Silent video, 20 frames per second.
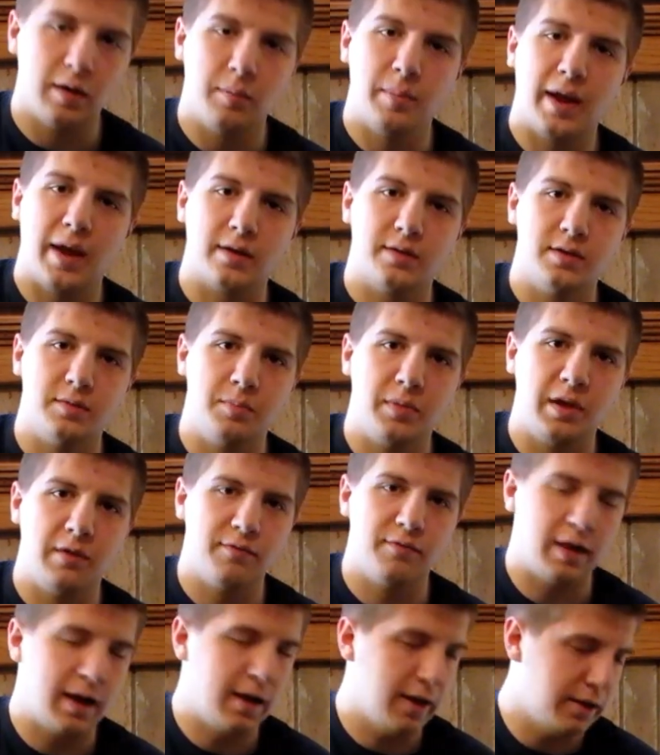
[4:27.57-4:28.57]
Back to B
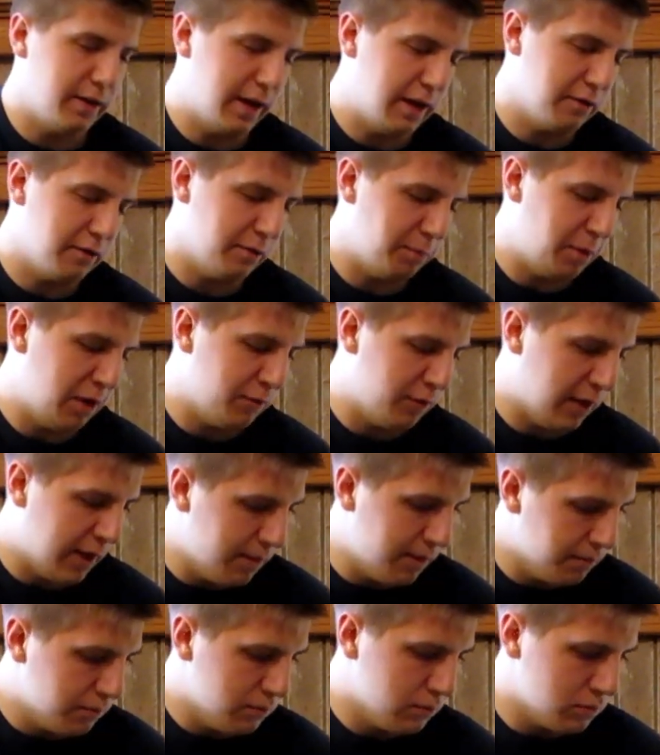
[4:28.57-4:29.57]
flat and down to B flat.